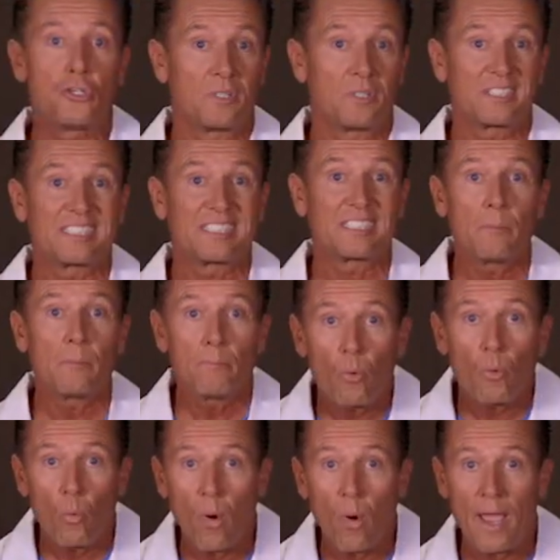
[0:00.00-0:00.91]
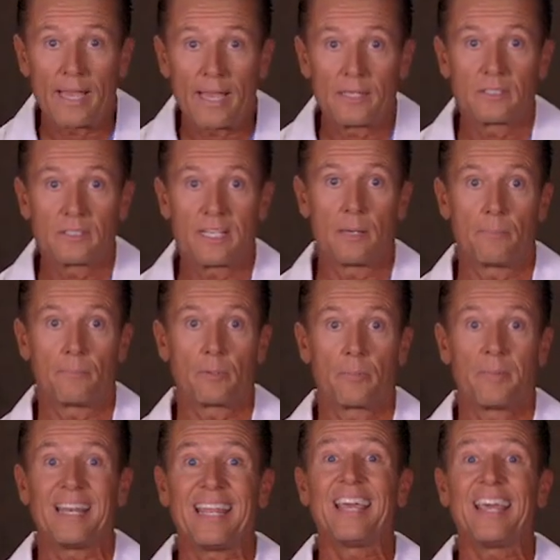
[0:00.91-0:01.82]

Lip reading: you a simple way to implement